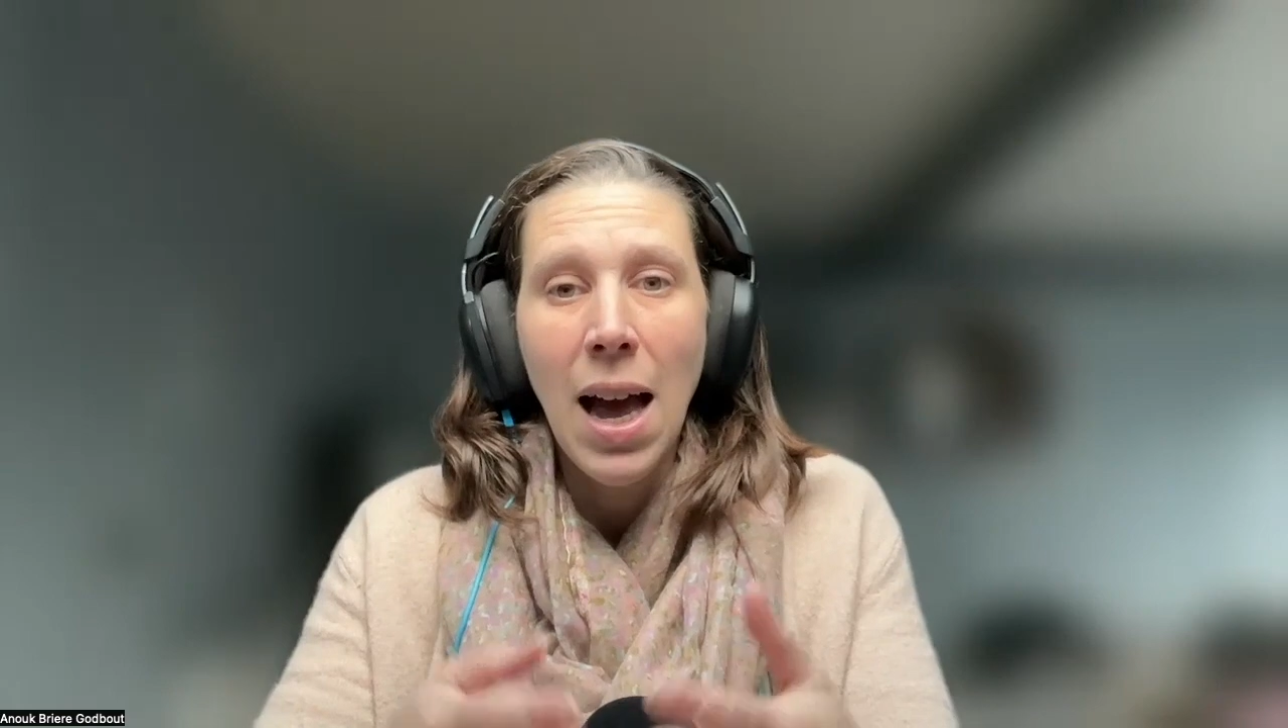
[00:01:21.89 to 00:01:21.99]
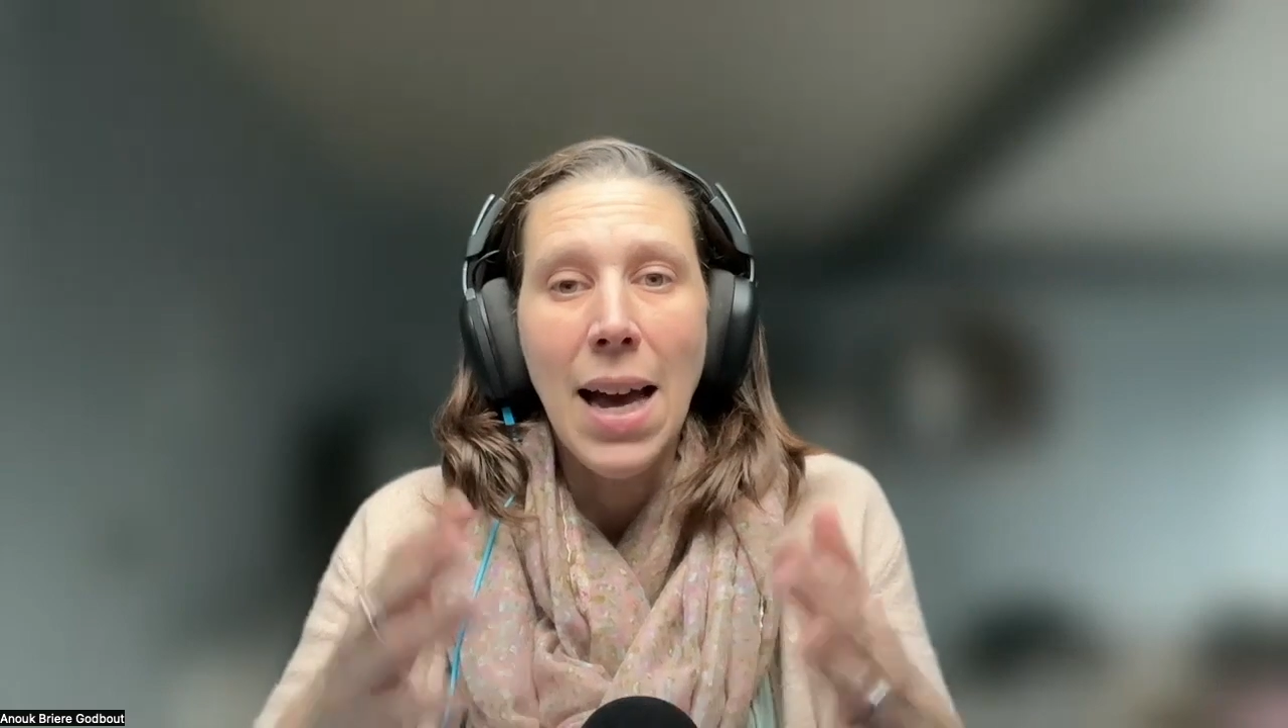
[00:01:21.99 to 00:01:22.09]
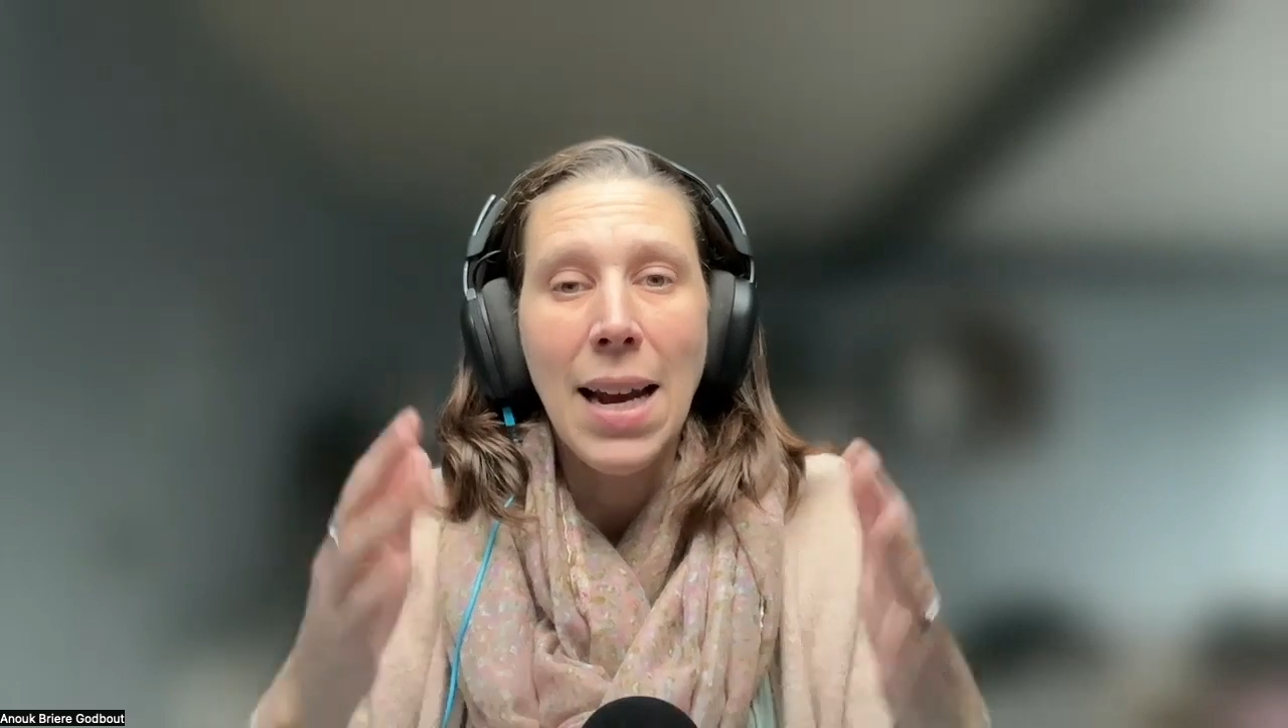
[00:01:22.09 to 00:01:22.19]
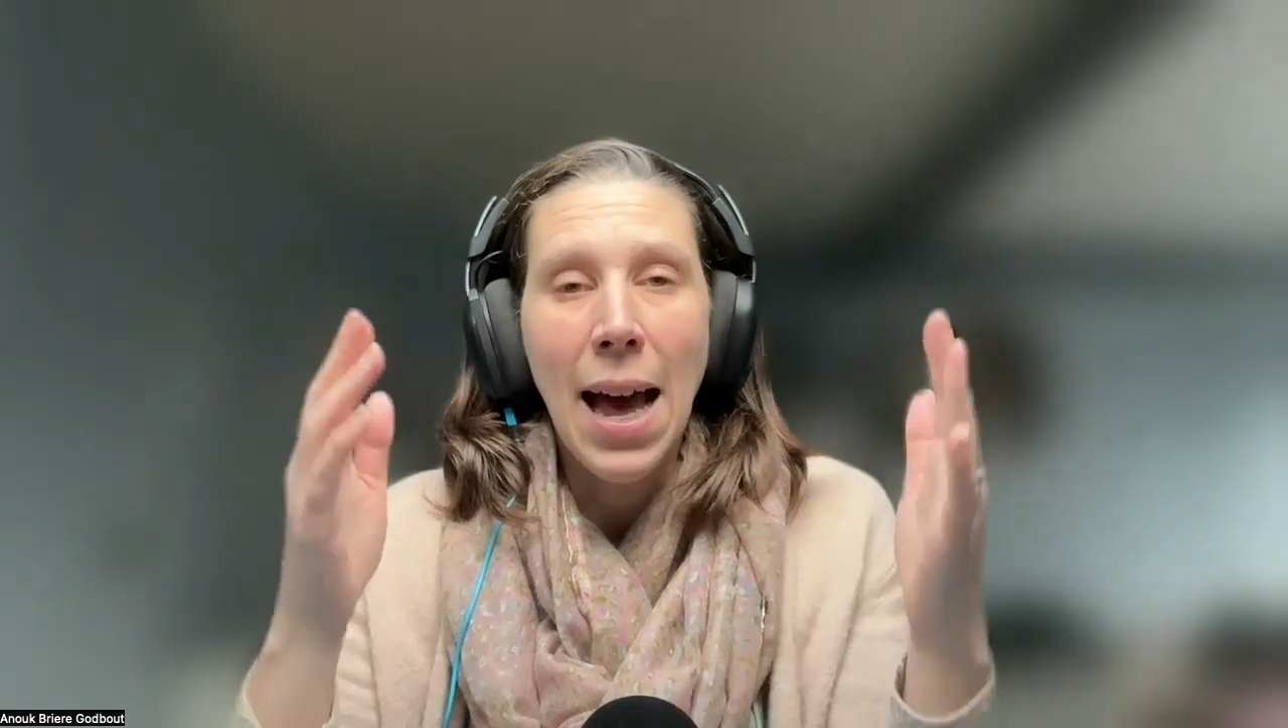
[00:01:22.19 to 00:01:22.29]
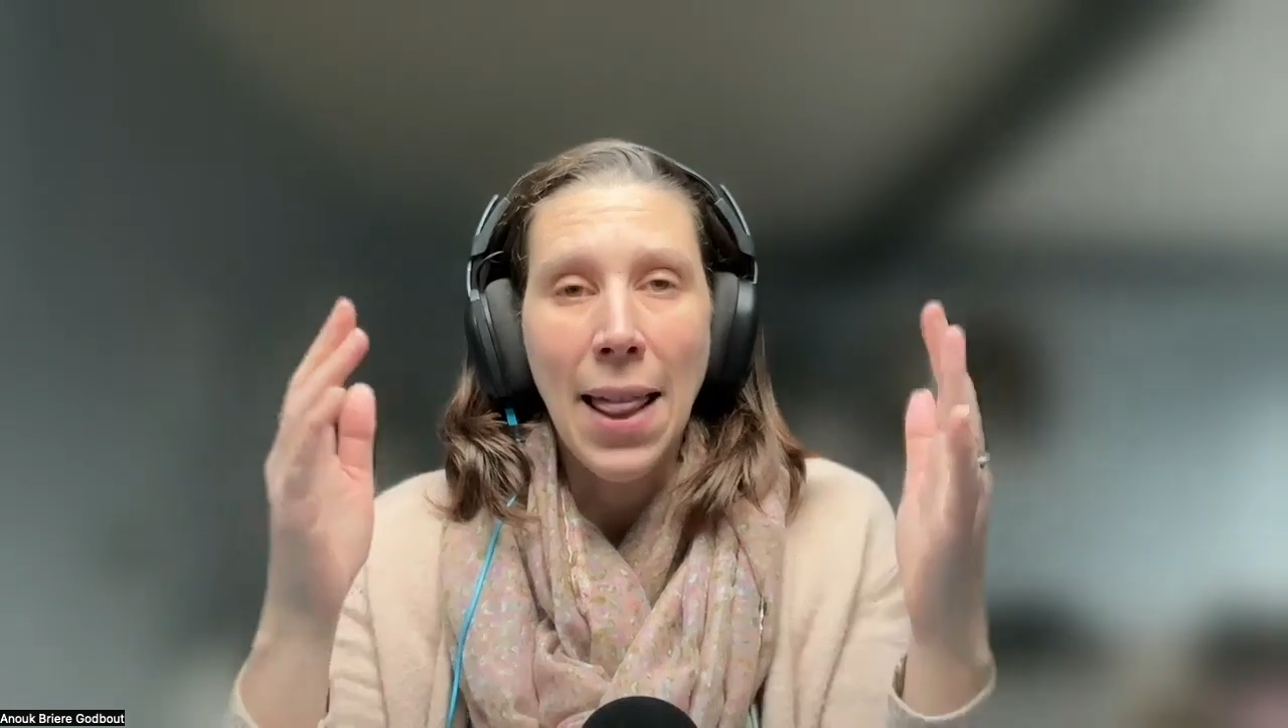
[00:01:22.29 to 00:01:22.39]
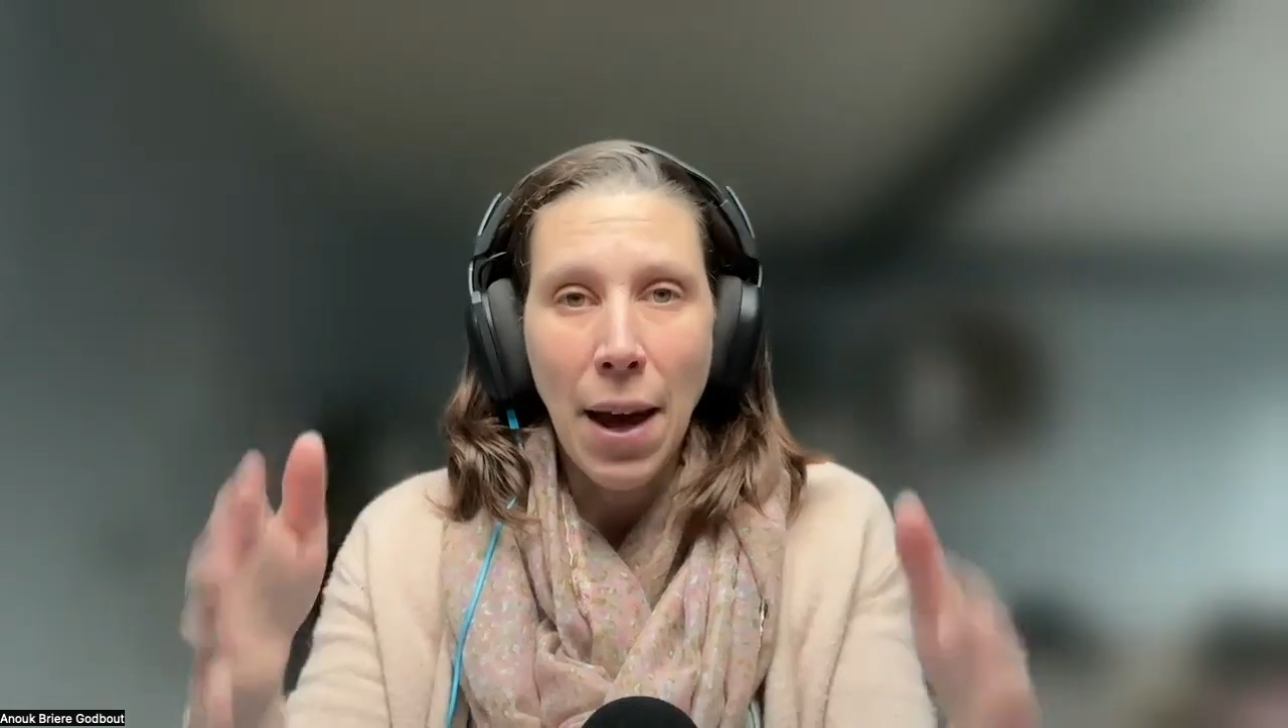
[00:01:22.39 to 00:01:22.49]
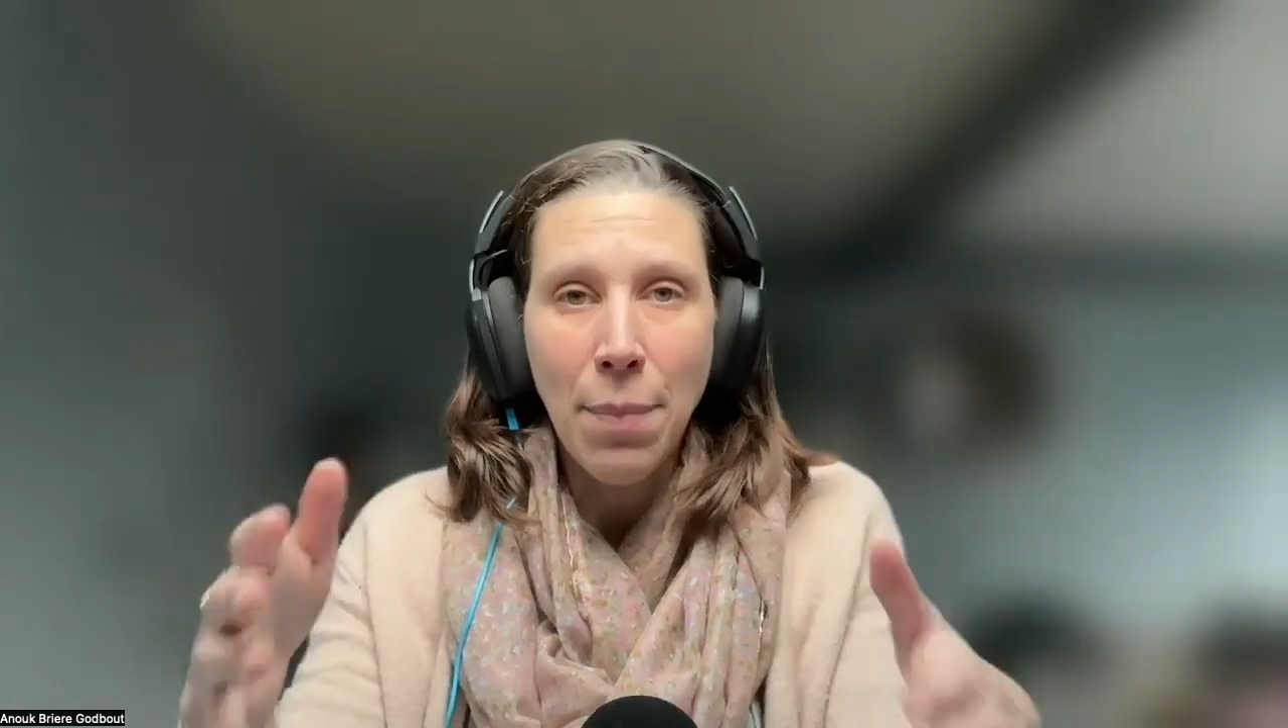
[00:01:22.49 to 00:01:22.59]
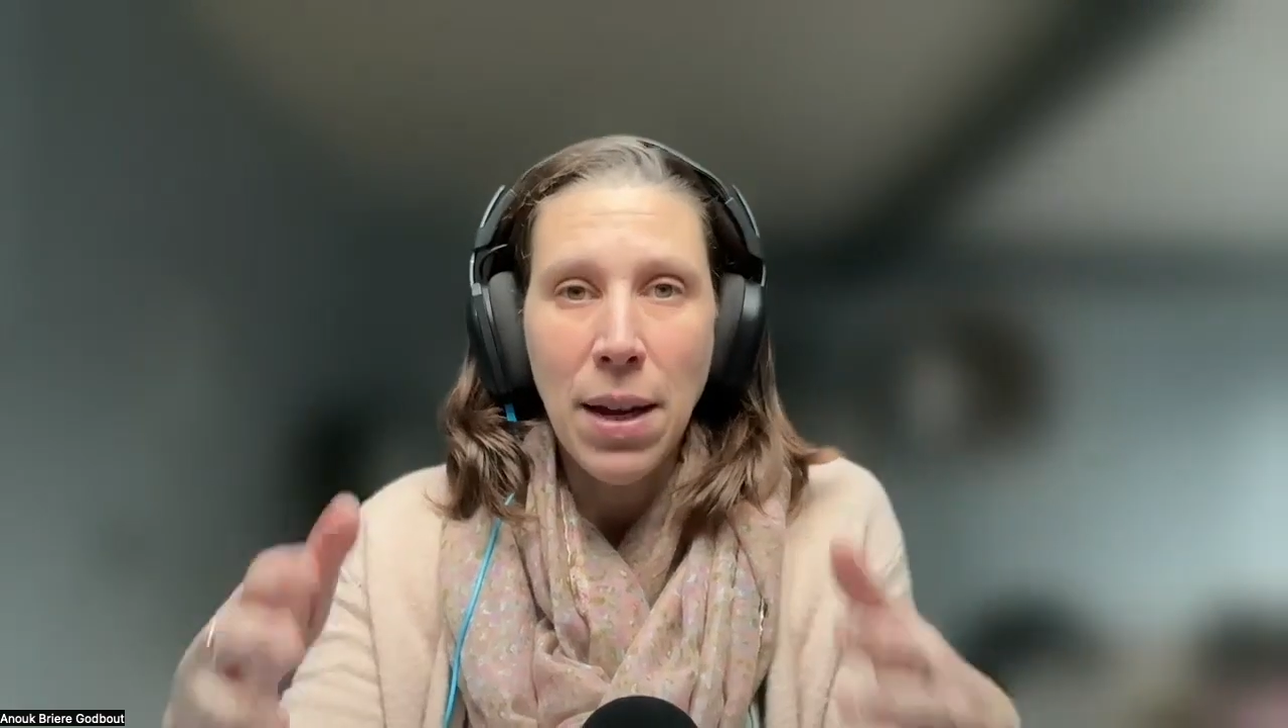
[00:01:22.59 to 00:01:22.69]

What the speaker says: and adapt